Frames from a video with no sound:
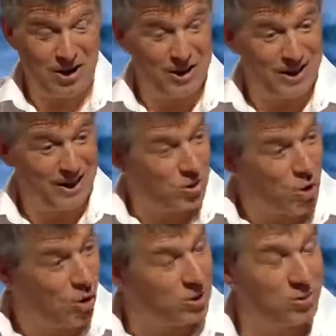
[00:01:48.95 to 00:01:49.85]
uh, in a
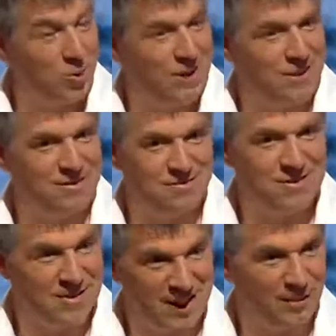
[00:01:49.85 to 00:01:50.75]
yacht with
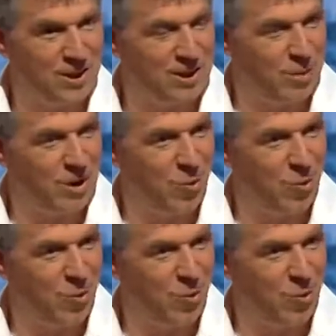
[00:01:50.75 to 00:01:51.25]
significantly bigger